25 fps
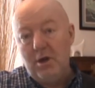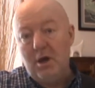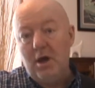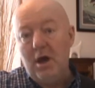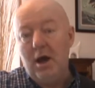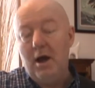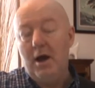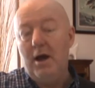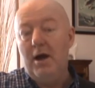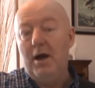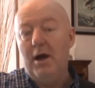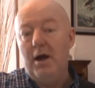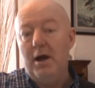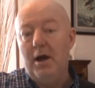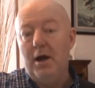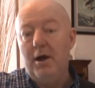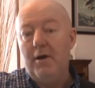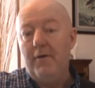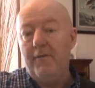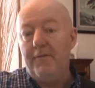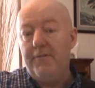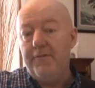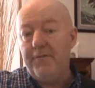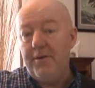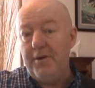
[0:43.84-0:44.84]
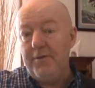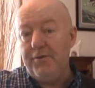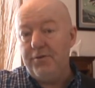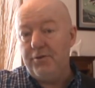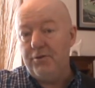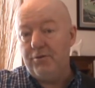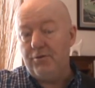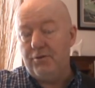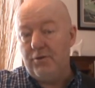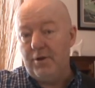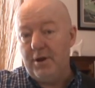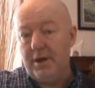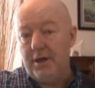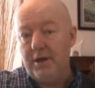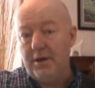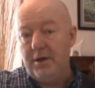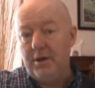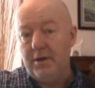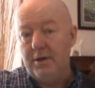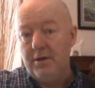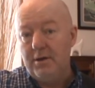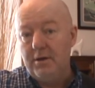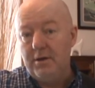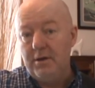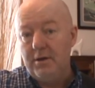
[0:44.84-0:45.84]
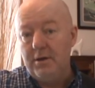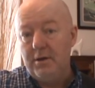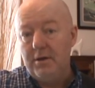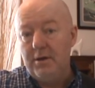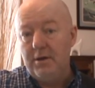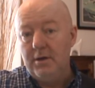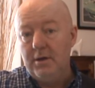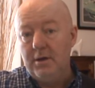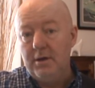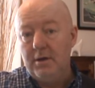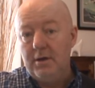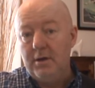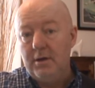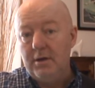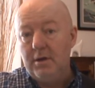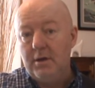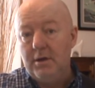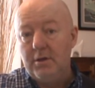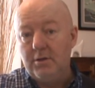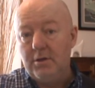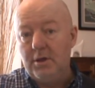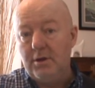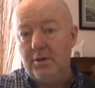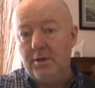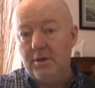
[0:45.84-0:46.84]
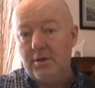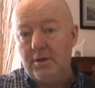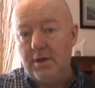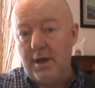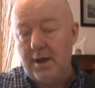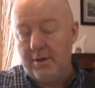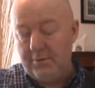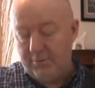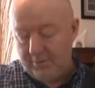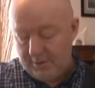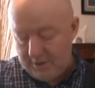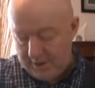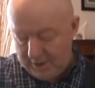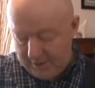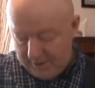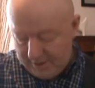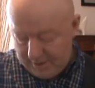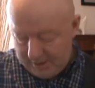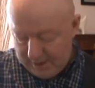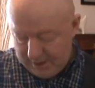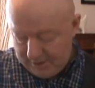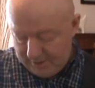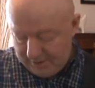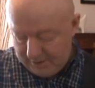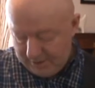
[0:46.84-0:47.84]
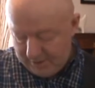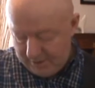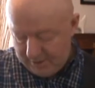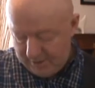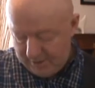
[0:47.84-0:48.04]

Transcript: 5th string, so it sounds like that.